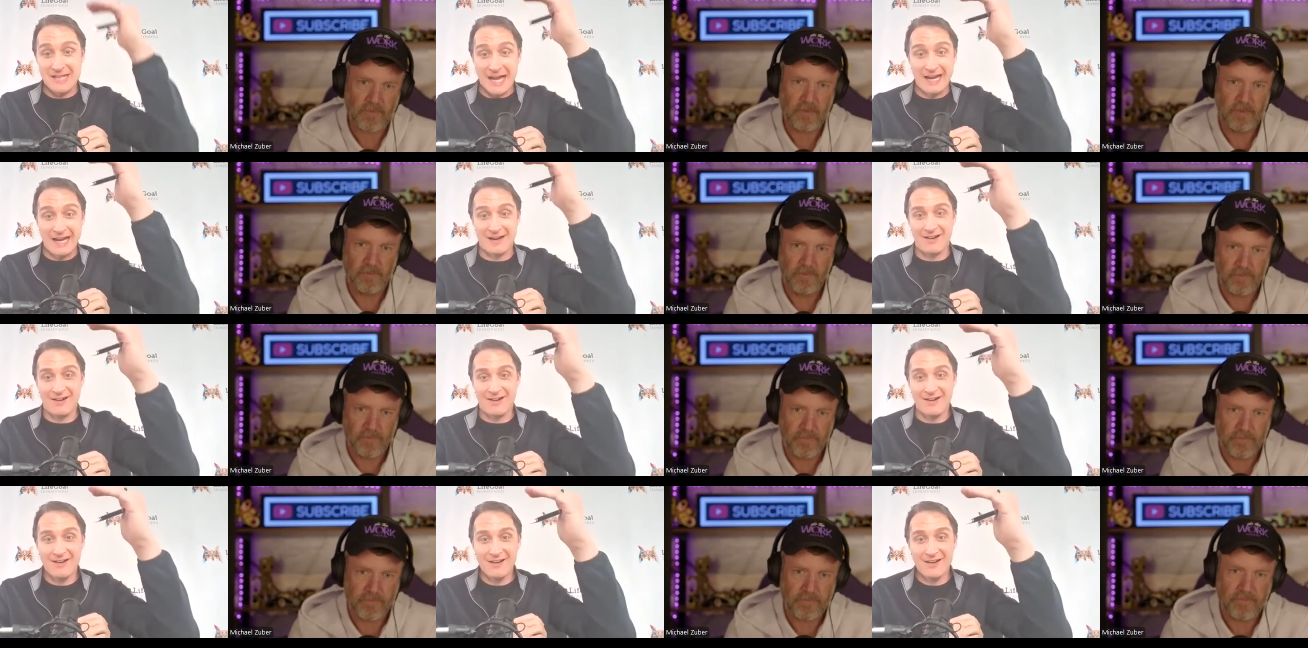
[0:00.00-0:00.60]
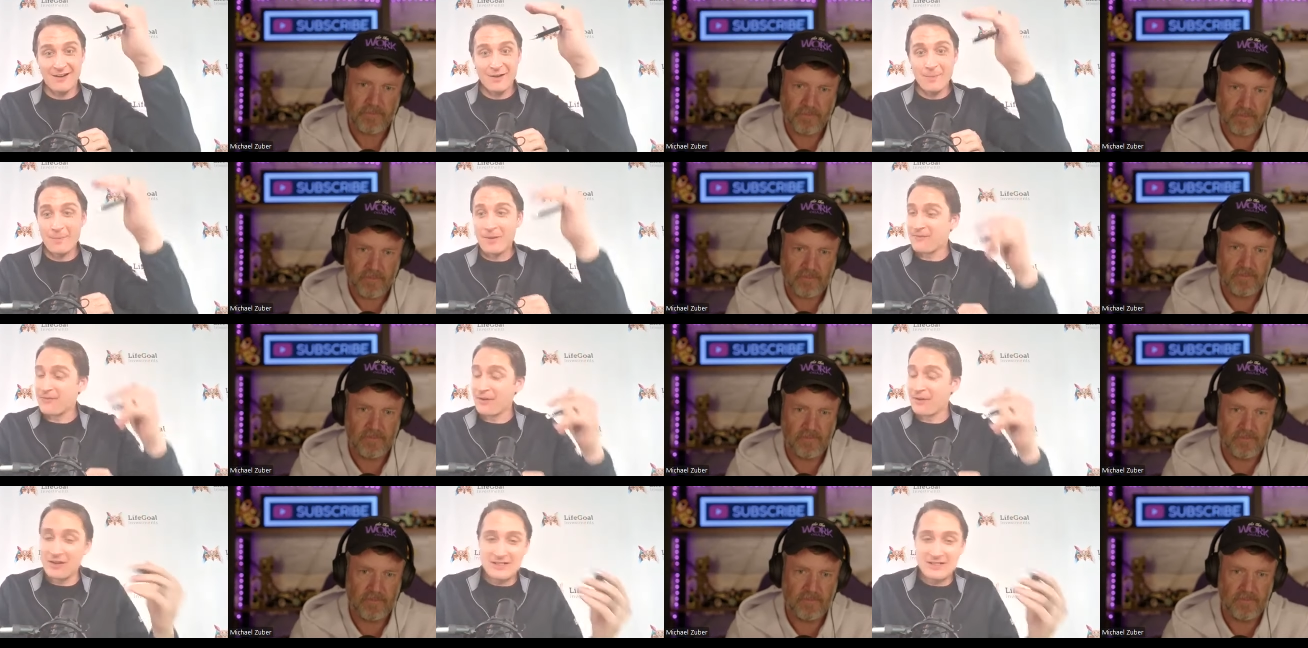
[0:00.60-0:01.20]
Speaker 1: higher. But
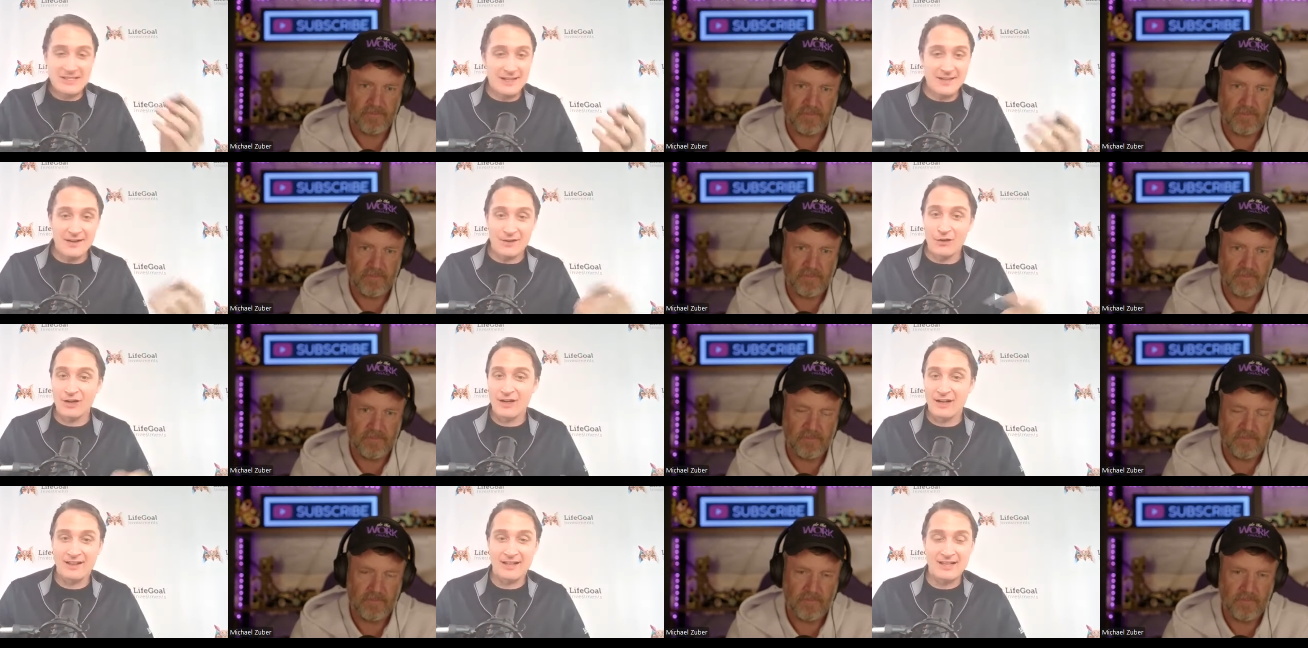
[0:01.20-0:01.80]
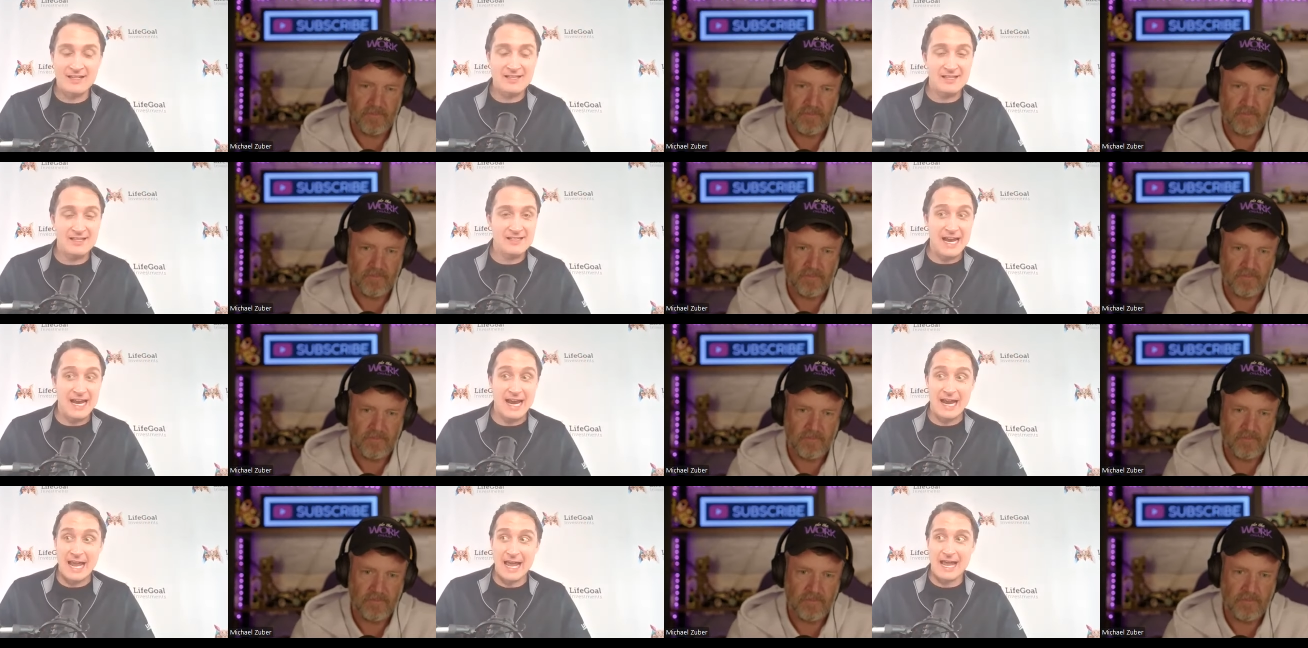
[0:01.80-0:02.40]
if all of a sudden they're looking at this and
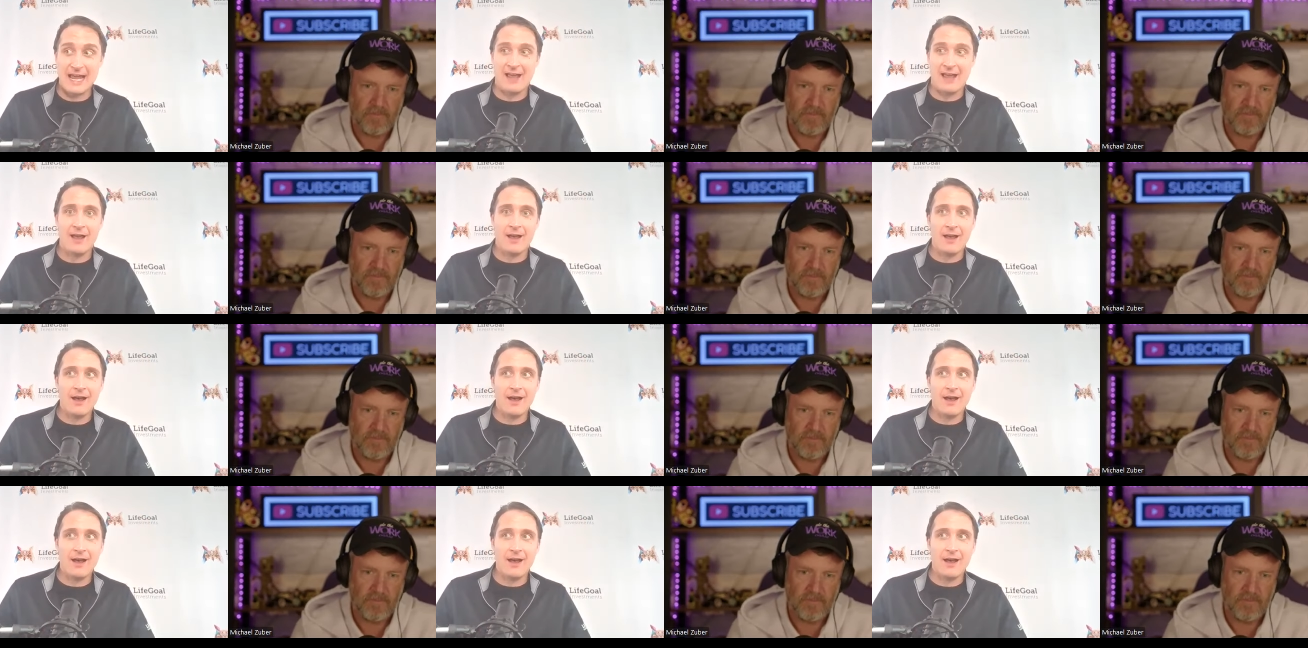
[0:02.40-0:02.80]
saying, hey,